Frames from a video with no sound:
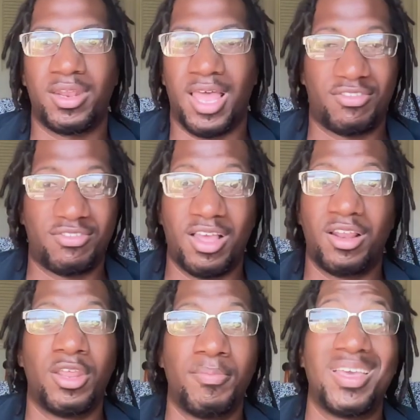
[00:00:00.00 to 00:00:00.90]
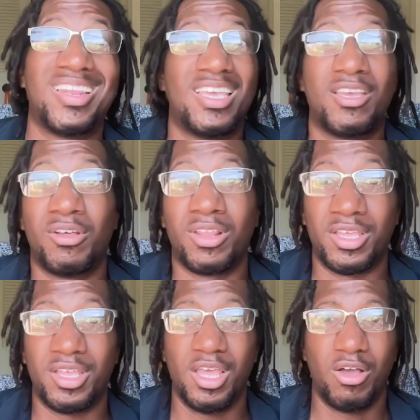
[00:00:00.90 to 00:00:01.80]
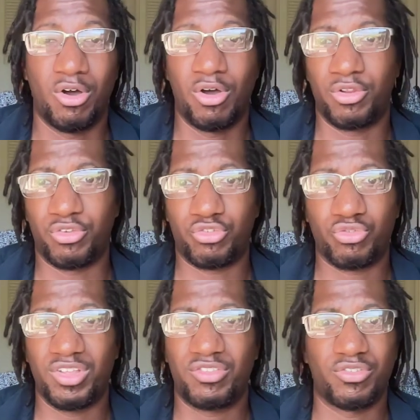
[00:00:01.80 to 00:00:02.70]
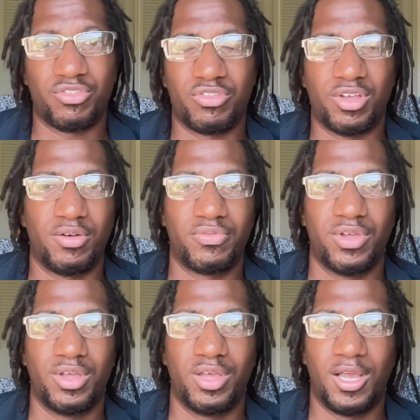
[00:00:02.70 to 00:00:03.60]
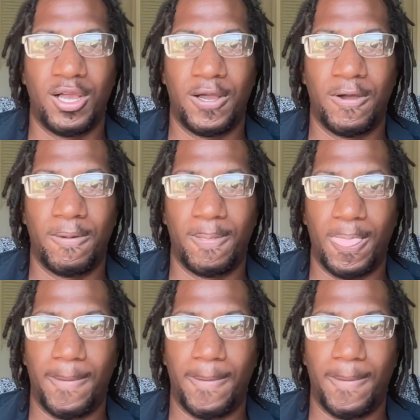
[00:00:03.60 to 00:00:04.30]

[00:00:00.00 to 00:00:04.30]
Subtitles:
like selling them illegally on the streets and stuff. um